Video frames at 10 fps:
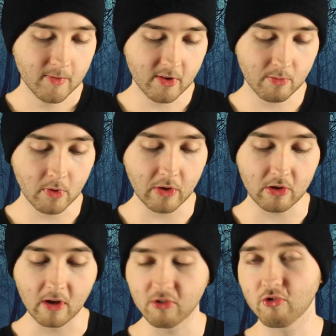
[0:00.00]
This movie
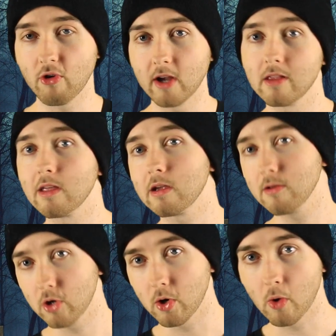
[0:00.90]
does try to, like,
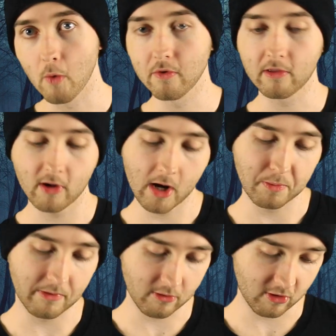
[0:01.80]
go over the
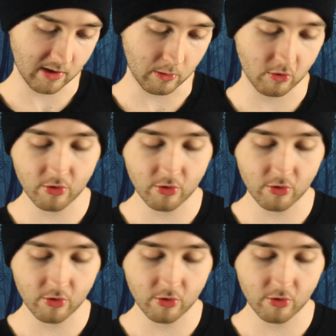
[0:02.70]
top with just how